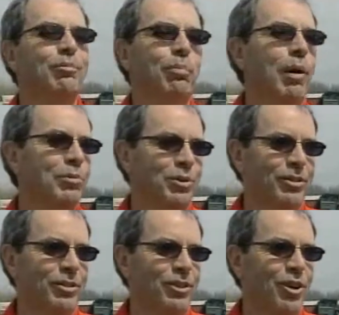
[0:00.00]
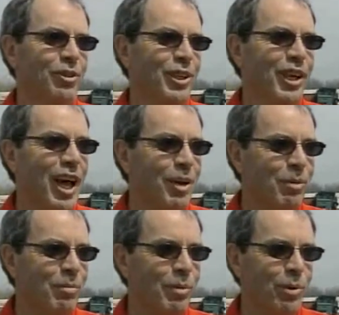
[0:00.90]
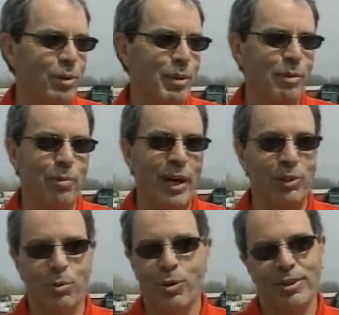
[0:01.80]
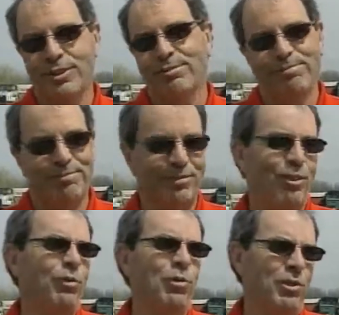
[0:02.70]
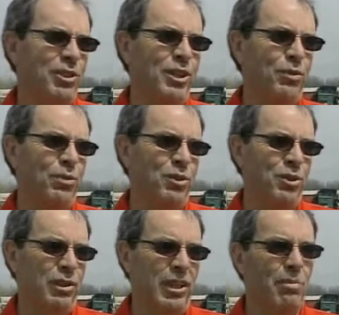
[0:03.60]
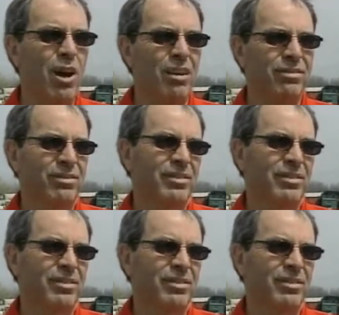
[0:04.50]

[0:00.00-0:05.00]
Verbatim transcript: bump start the economy by putting people back to work, and the state's forcing us to lay them off.